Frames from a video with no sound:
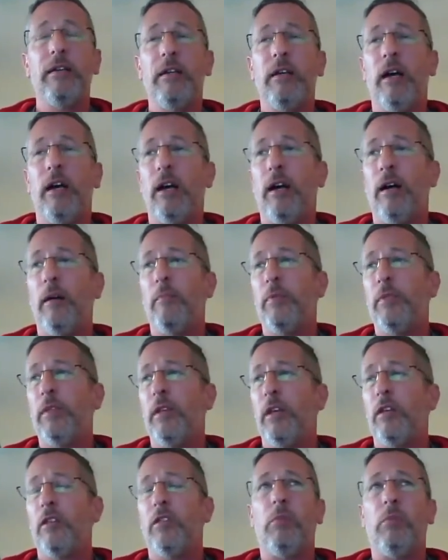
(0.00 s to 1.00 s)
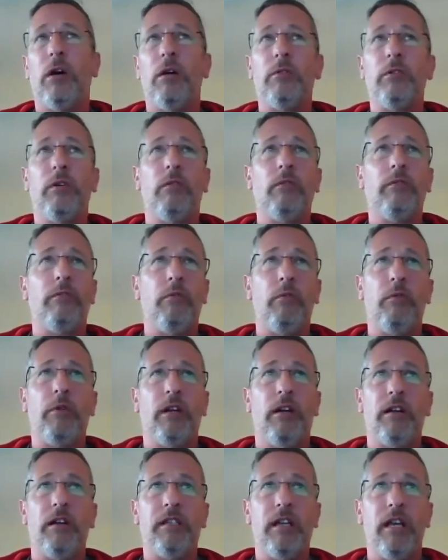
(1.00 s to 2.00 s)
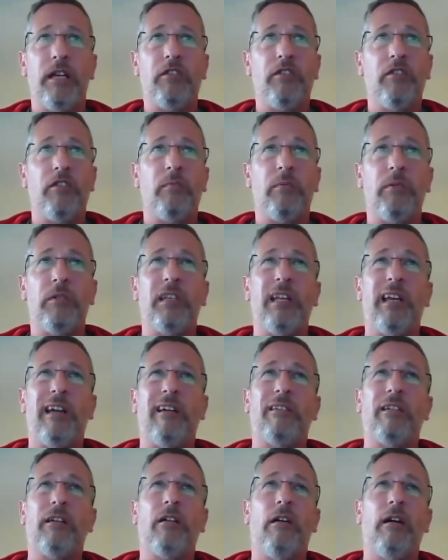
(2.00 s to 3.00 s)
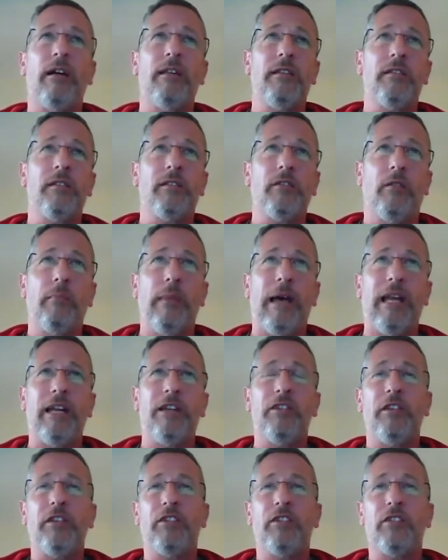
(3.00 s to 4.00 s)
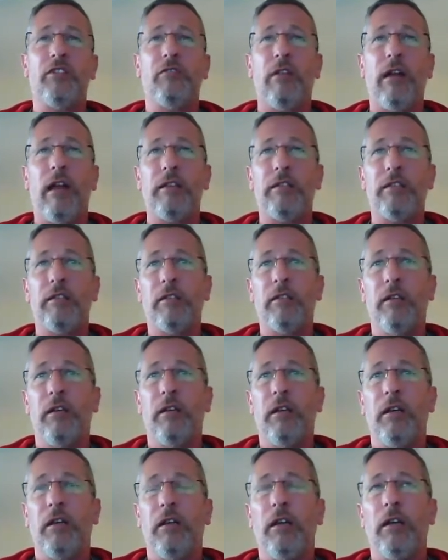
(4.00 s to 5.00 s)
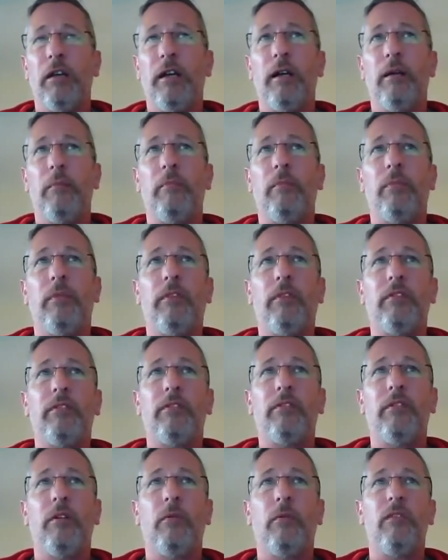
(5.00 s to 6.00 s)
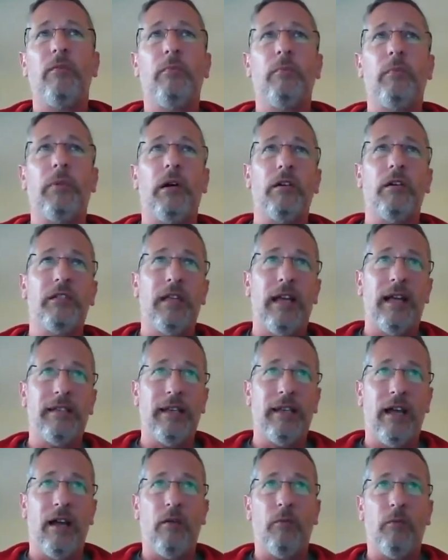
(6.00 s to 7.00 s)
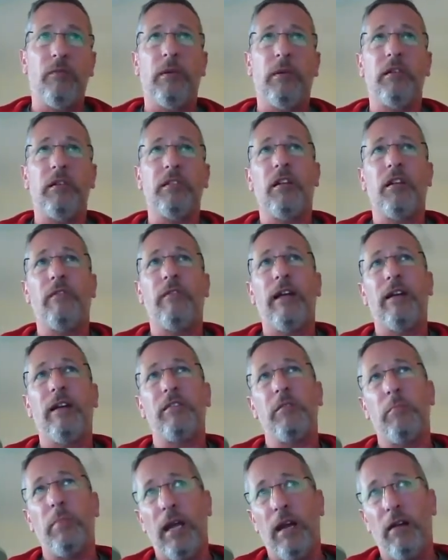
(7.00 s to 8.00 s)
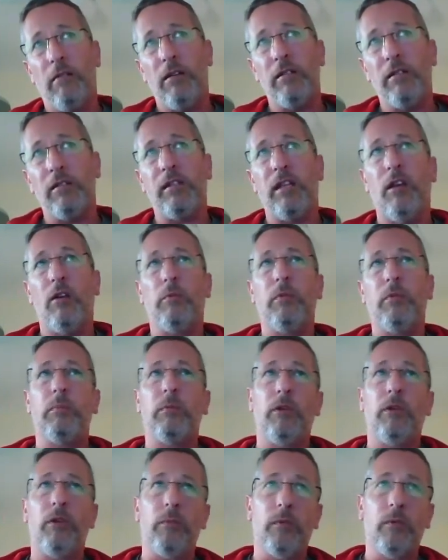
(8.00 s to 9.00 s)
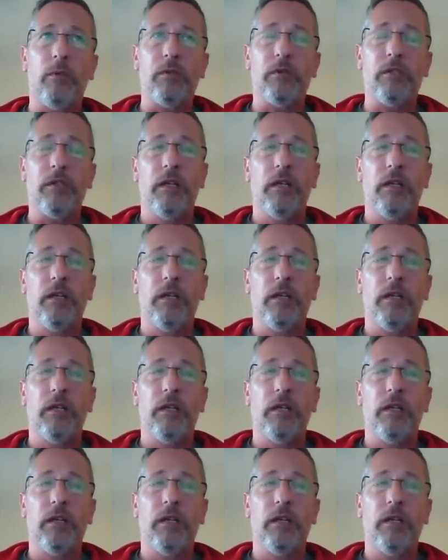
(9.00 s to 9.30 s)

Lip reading: The World Health Organization have put out guidance on managing stress. So we've passed that out. We've passed stuff out to parents to help with pupils.